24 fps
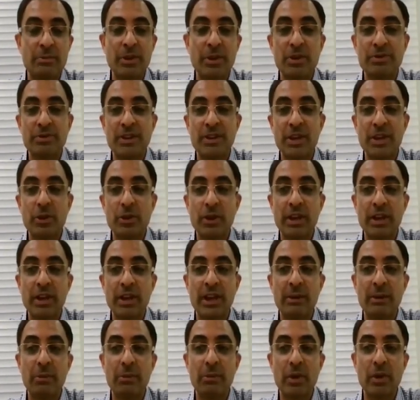because we are
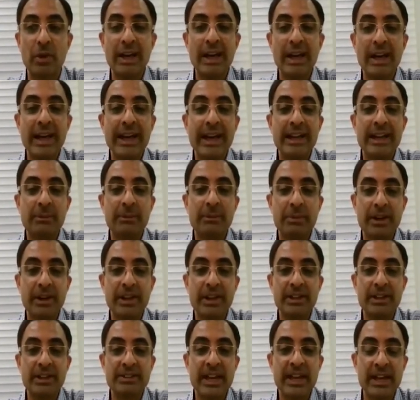talking about
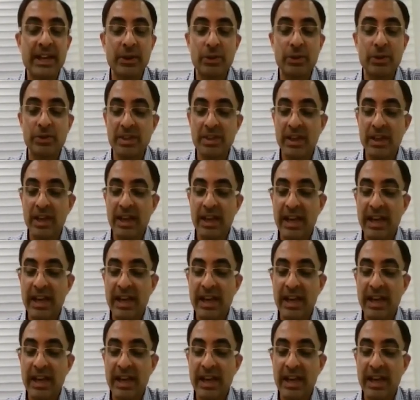interpreting shadows,